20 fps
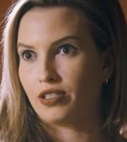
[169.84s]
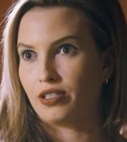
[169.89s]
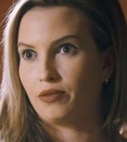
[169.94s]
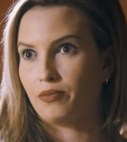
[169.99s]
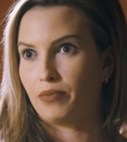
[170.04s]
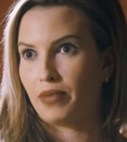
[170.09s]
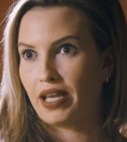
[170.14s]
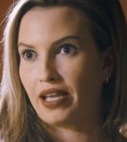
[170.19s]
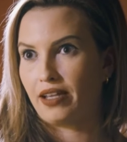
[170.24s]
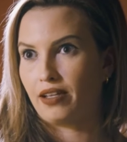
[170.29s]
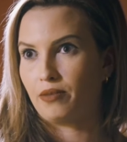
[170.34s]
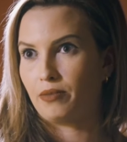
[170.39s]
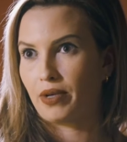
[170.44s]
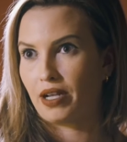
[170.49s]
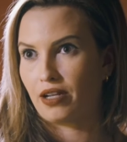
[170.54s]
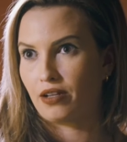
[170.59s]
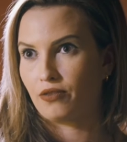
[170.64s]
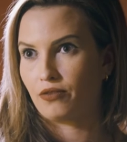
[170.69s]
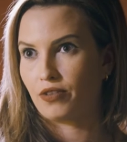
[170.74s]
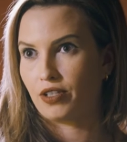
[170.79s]
in pay and
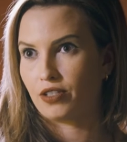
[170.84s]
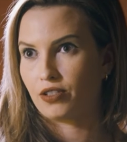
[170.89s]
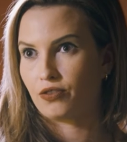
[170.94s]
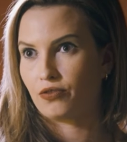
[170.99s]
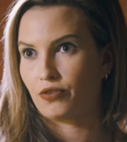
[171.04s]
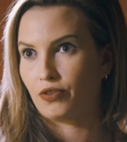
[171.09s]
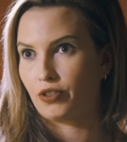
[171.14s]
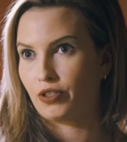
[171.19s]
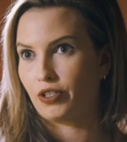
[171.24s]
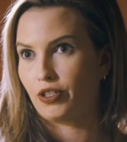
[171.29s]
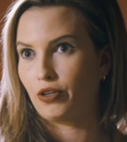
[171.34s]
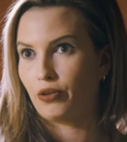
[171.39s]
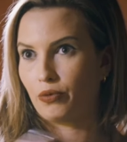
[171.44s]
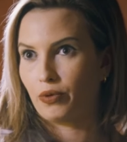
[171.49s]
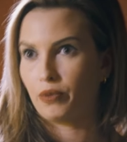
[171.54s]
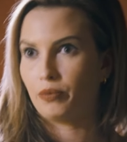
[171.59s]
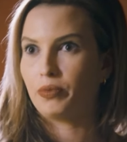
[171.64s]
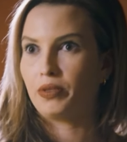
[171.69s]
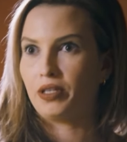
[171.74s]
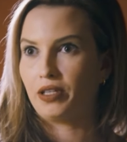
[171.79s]
benefits for a year
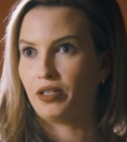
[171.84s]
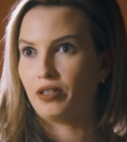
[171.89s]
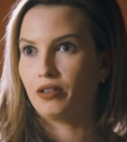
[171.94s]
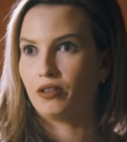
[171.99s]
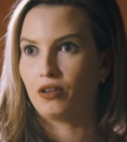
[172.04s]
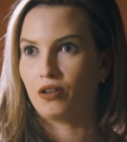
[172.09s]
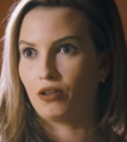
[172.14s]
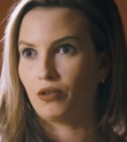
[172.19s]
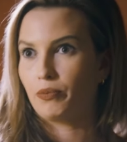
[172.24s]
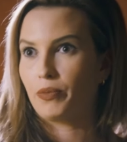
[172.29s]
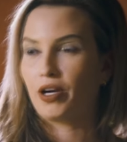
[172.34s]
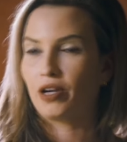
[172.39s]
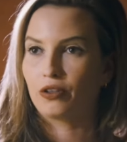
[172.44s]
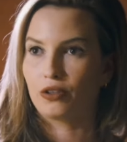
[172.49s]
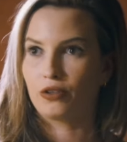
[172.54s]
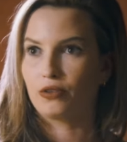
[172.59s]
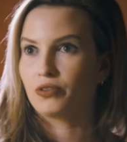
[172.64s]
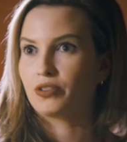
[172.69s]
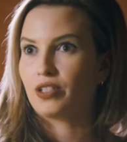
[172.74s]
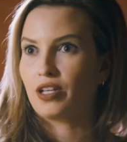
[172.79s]
would be among
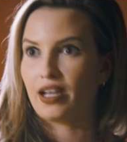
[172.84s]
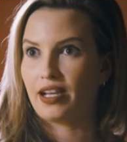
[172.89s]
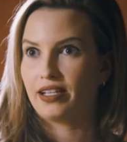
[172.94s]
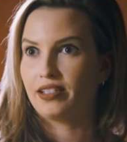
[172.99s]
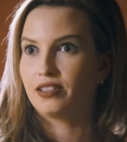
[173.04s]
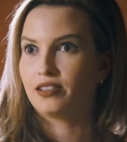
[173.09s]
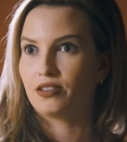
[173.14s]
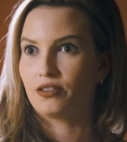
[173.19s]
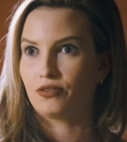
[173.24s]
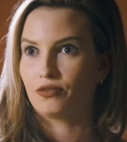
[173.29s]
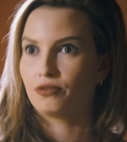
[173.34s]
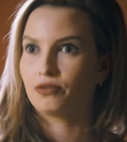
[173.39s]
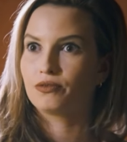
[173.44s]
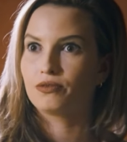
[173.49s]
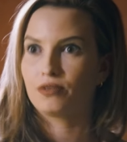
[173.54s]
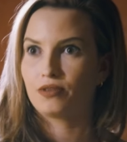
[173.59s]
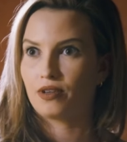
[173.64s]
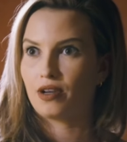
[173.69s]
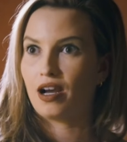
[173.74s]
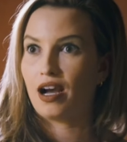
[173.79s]
those lines of
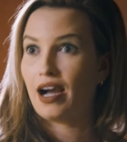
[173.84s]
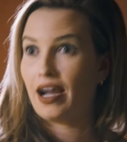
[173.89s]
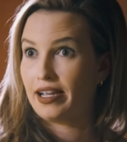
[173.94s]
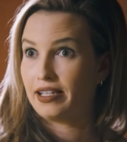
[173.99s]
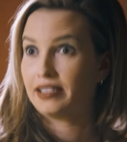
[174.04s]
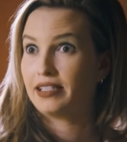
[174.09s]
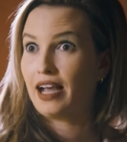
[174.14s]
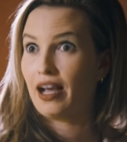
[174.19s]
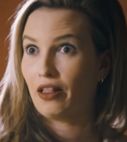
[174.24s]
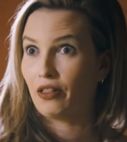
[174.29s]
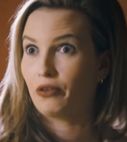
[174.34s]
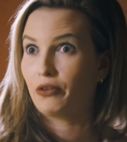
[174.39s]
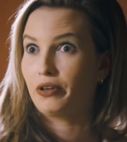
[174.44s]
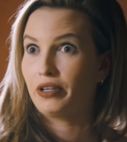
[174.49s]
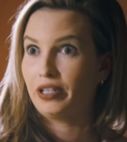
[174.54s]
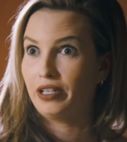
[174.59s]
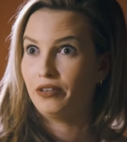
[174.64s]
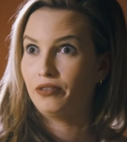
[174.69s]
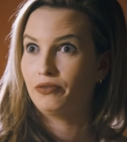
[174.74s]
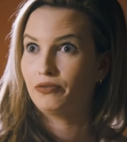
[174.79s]
a high salary